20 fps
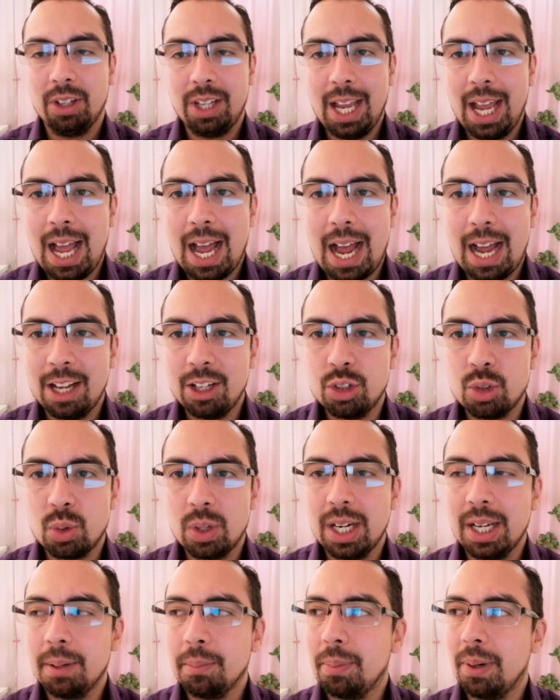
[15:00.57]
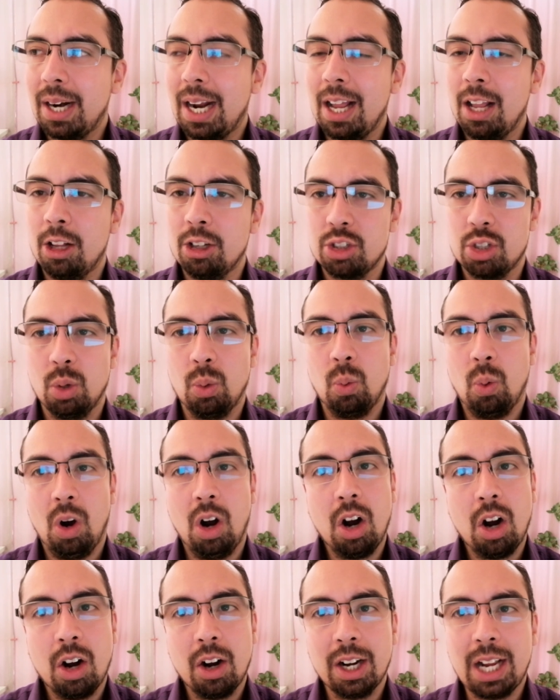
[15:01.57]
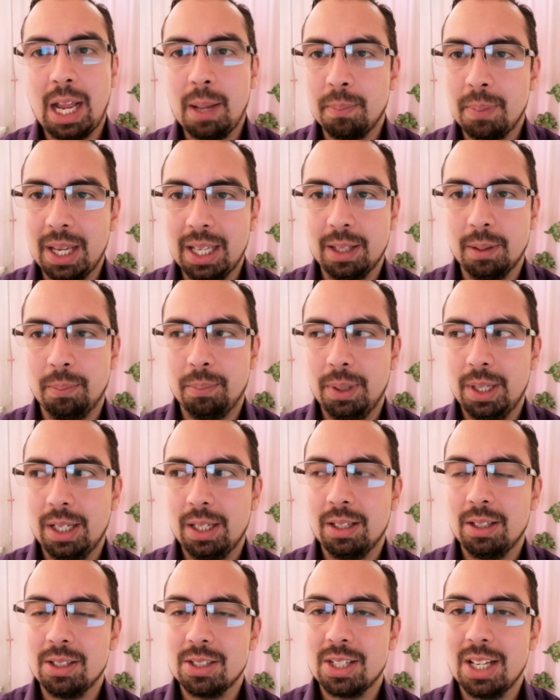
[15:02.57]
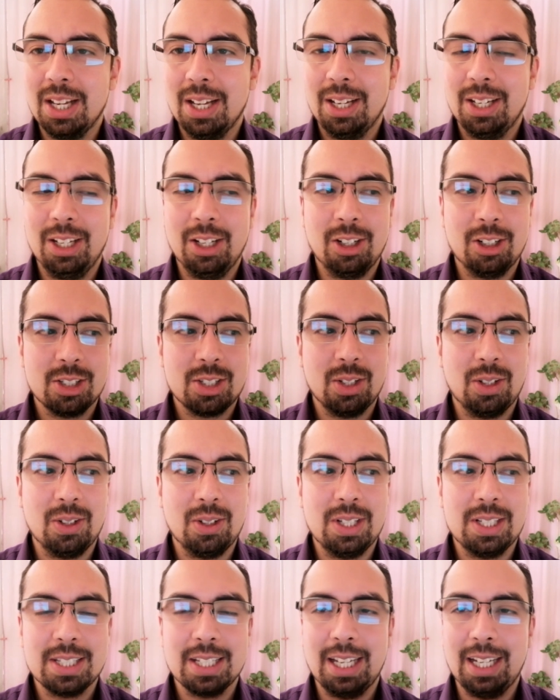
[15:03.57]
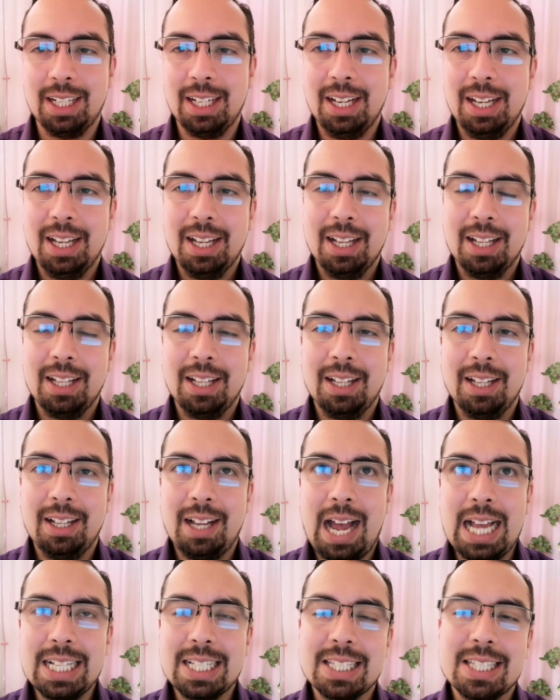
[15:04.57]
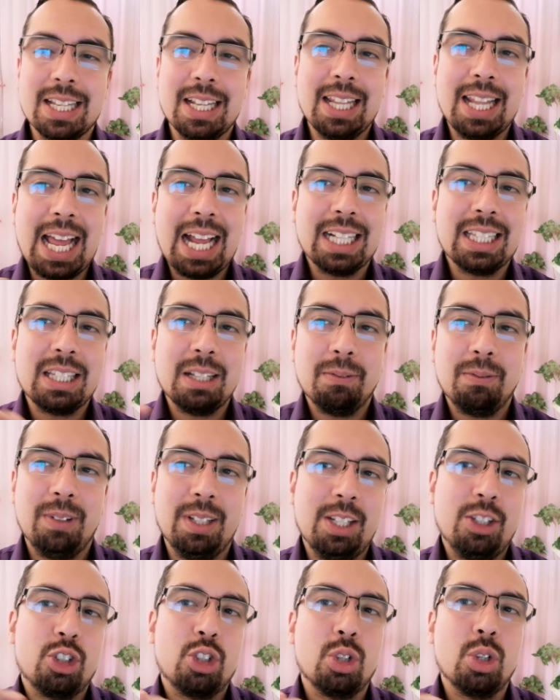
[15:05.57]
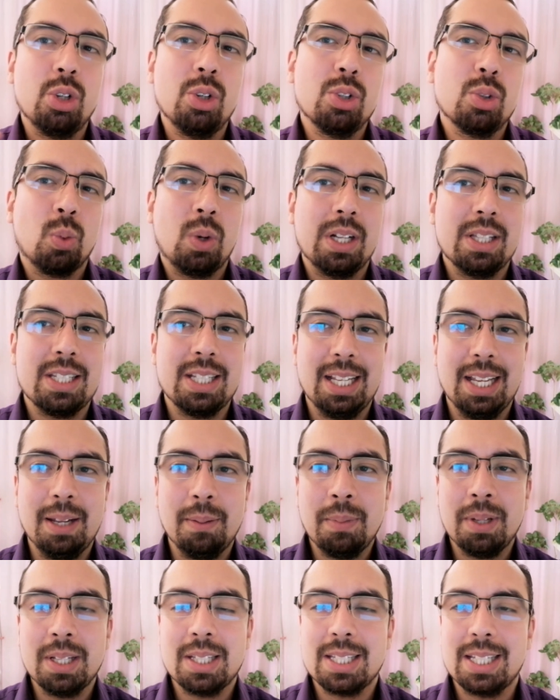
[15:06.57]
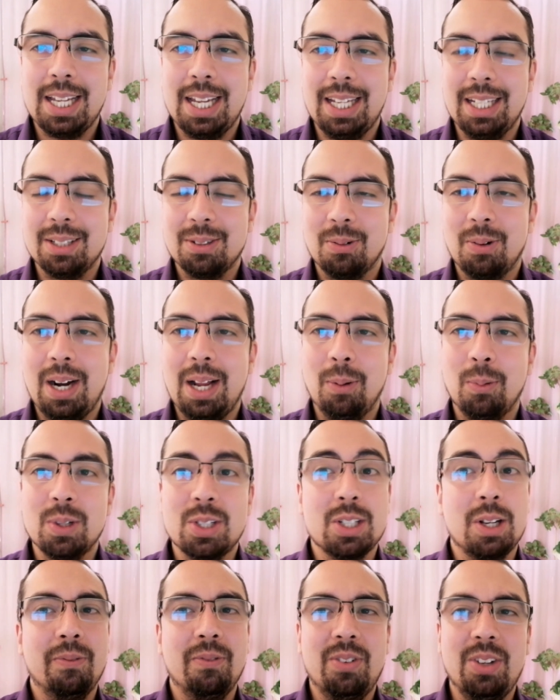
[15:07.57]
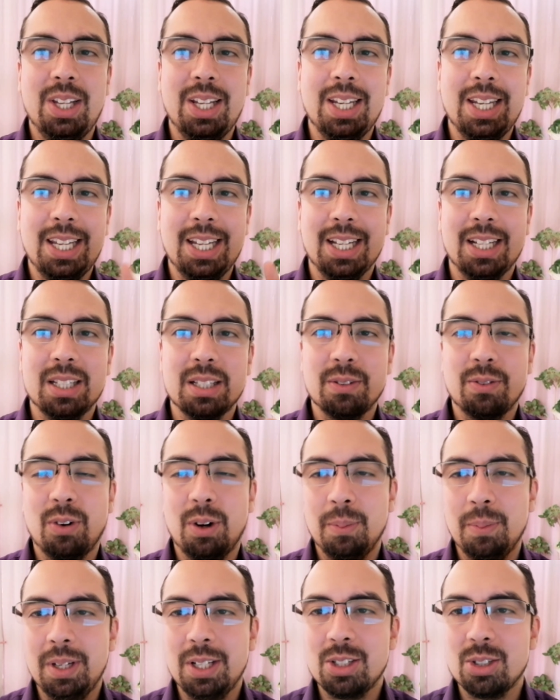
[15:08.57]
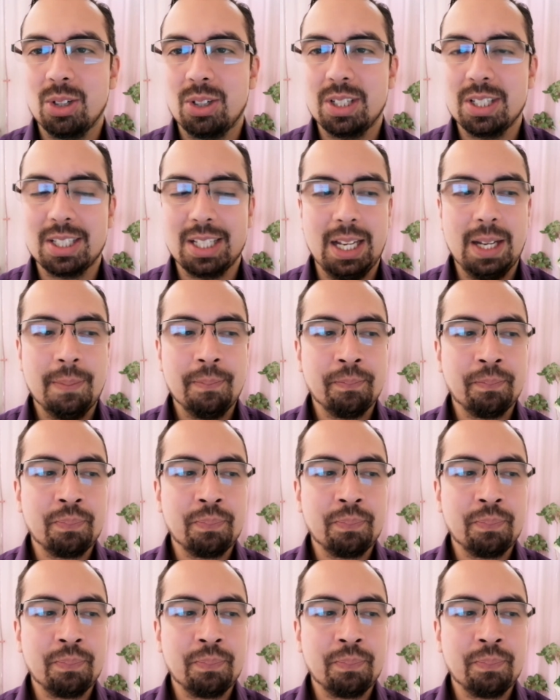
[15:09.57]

yeah, I drink, but I also work, I pay the bills, so it's like I selectively choose what to imitate, right? What's convenient for me, so to say.